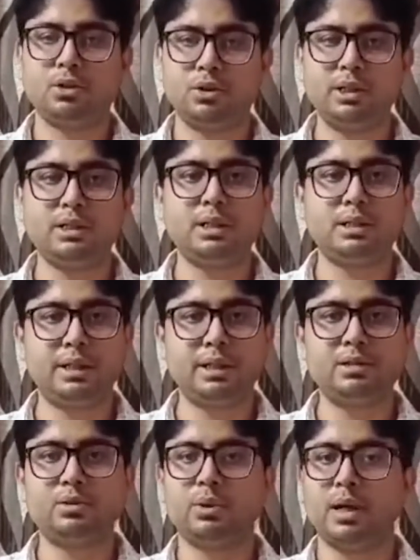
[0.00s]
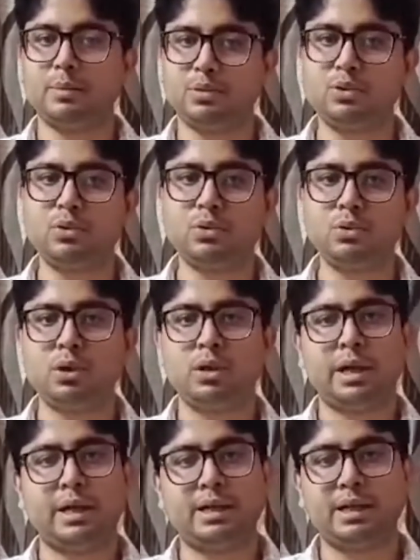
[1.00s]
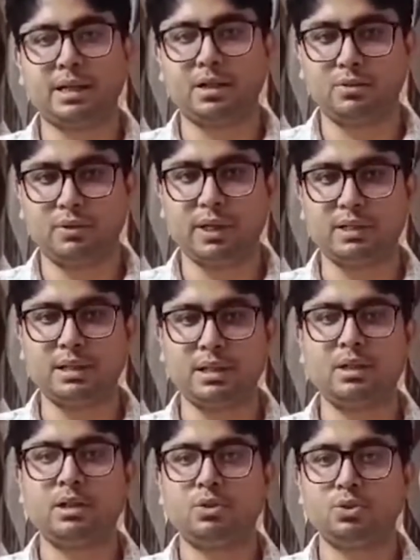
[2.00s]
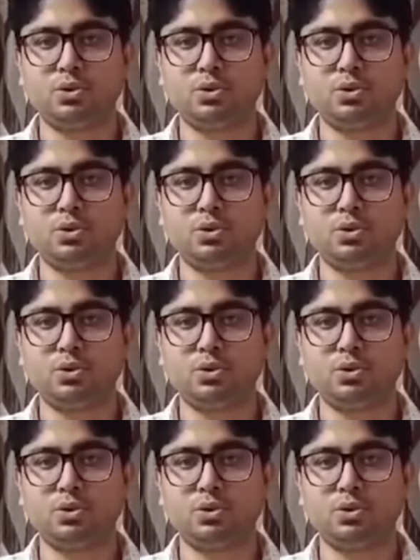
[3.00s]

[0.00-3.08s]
So these are things you have to know, any kind of fracture,